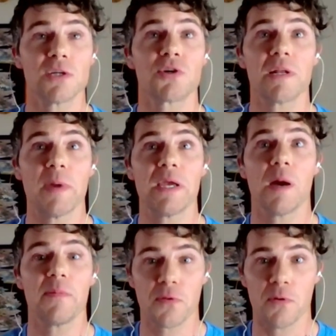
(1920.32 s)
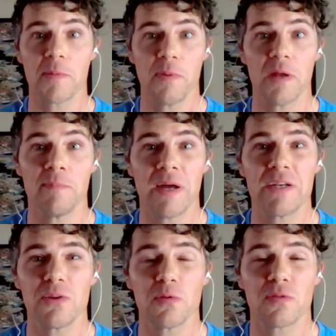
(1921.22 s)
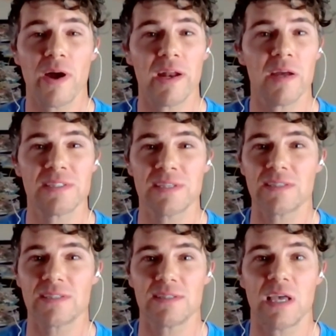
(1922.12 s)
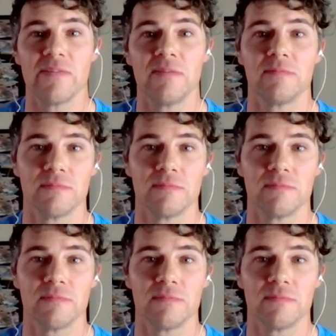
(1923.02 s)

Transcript: I try to make up for it, but Monday through Friday, six to seven.